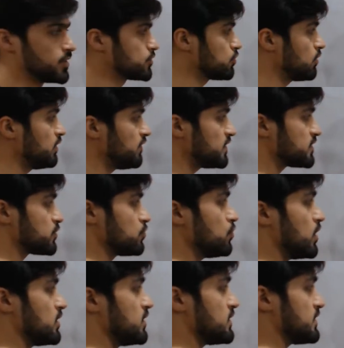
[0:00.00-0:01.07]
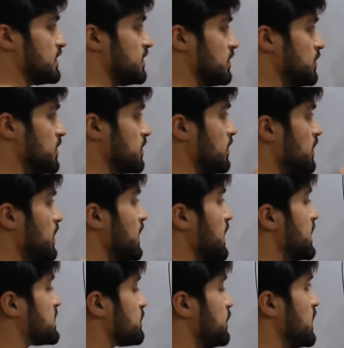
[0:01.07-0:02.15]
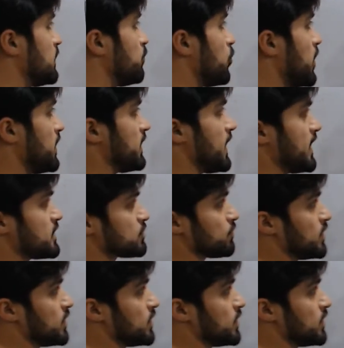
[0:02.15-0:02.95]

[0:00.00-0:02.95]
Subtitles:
So if it's 200 centimeter, its midpoint x1